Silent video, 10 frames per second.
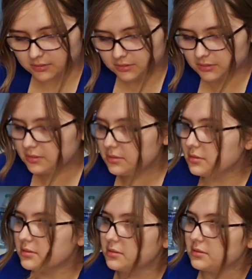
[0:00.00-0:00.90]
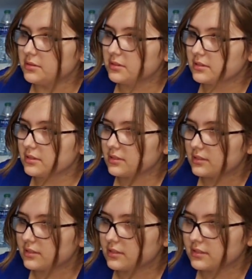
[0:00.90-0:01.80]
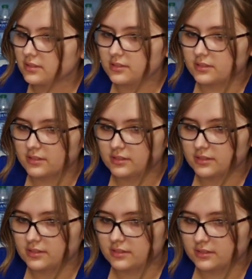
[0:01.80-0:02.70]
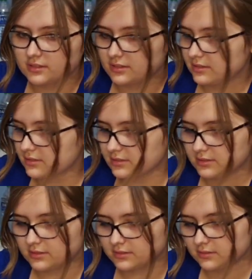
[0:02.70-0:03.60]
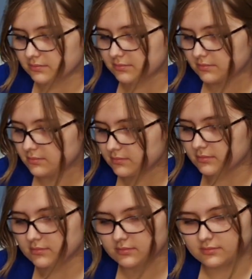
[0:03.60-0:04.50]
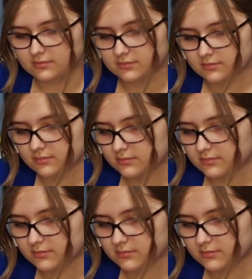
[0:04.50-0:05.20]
No words are spoken by the person on screen.